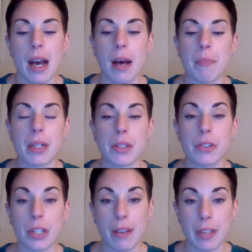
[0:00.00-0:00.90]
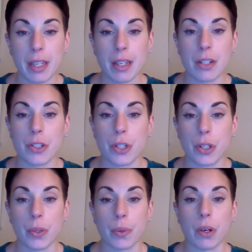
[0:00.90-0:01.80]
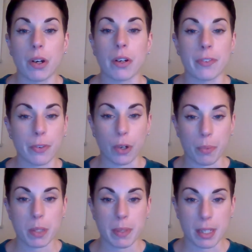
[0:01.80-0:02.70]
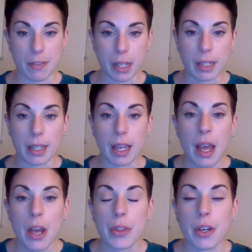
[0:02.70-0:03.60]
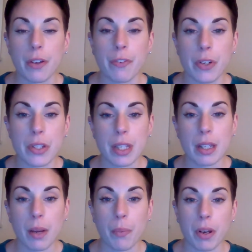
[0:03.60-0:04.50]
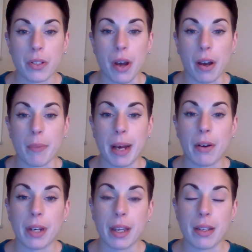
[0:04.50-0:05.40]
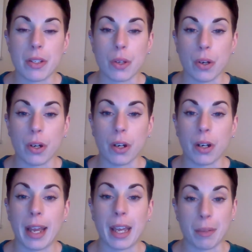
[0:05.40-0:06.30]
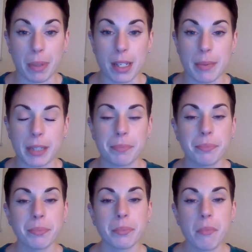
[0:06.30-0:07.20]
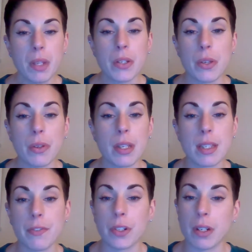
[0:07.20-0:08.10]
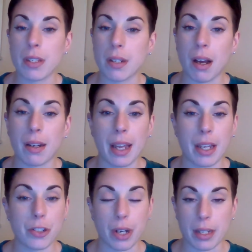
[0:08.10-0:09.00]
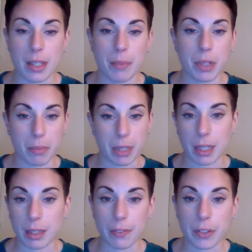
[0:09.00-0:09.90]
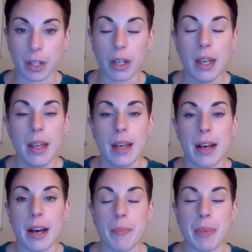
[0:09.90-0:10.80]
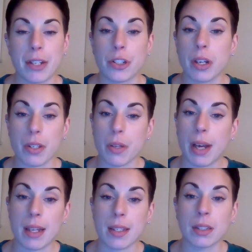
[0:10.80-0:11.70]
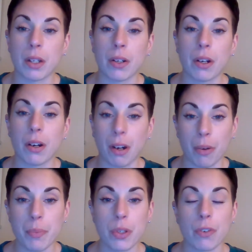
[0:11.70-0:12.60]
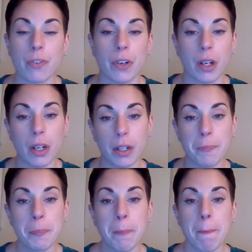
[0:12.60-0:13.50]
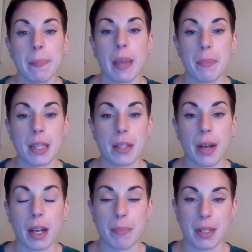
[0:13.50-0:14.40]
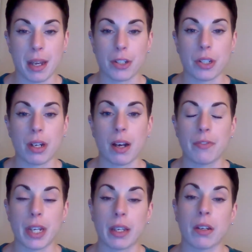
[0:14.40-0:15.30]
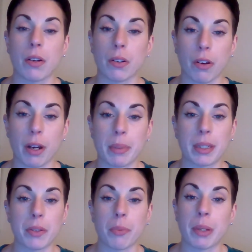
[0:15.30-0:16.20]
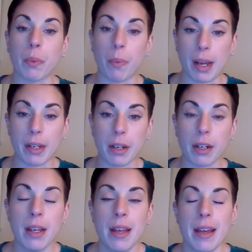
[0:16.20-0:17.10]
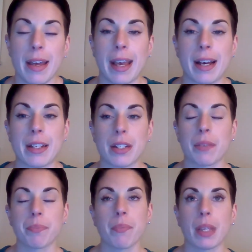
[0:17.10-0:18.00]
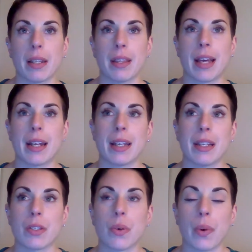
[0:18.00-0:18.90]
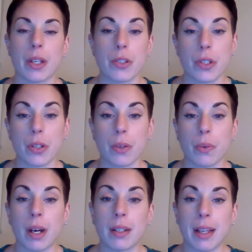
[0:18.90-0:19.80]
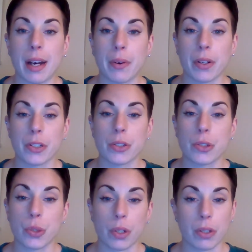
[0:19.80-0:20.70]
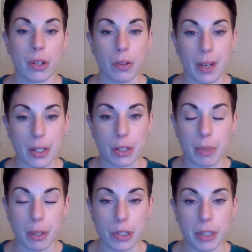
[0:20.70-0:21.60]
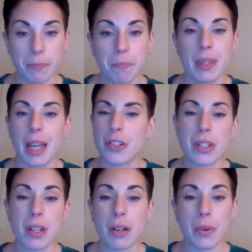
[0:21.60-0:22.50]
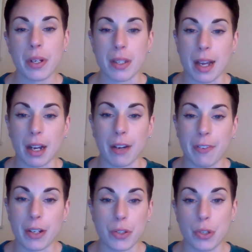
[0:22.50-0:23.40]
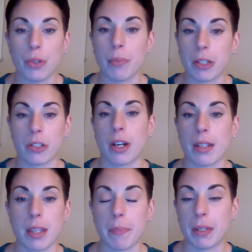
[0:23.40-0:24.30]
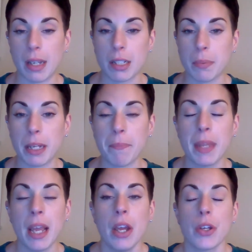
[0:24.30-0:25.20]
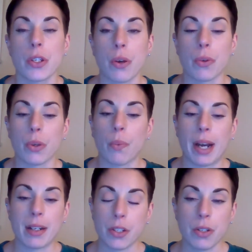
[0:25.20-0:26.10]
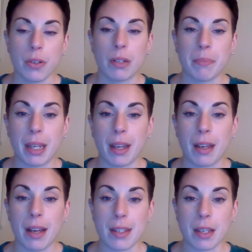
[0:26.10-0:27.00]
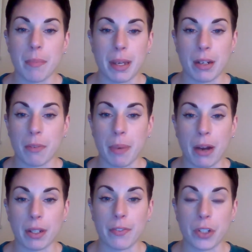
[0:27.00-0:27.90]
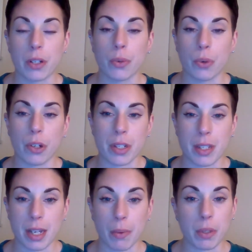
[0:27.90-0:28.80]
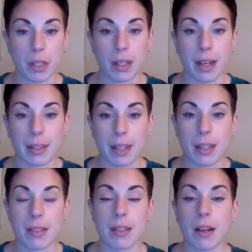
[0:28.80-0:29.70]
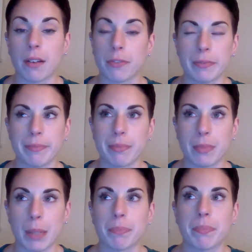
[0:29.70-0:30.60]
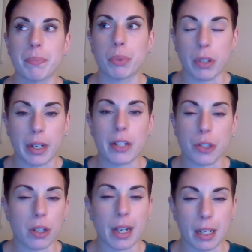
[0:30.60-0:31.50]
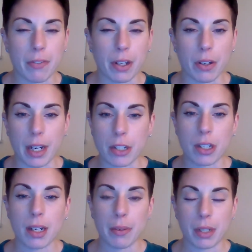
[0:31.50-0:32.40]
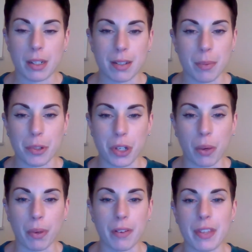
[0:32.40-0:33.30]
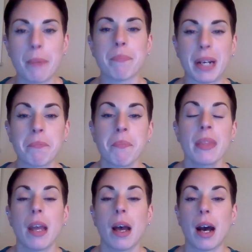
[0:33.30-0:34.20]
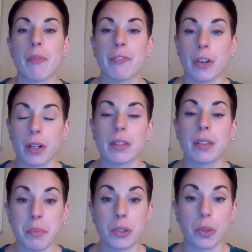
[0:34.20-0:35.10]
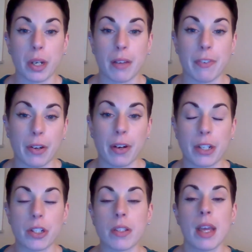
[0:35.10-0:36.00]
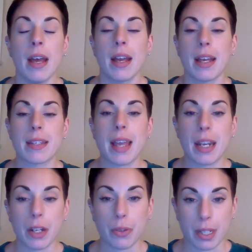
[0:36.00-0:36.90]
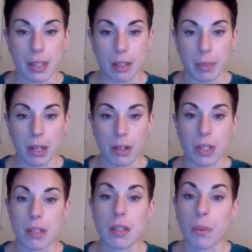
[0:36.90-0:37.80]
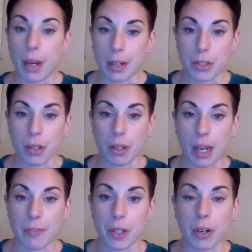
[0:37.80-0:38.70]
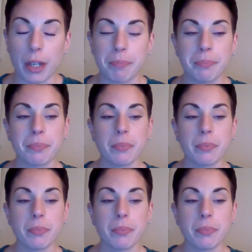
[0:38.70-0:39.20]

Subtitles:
But diving into her form specifically, the first thing that I want to talk about is her hand placement. So this lifter is not a tricep dominant lifter. And she also has longer arms. So for her, I made the recommendation of taking her grip a little bit wider. And that is going to allow her to shorten her range of motion. And she's not going to sacrifice too much tricep engagement. So the widest you can be as a competitive powerlifter in order to stay within the guidelines of, I'm pretty sure any federation, I would need to double check one of them, but for the majority of federations is 83 centimeters. That's the widest have your grip.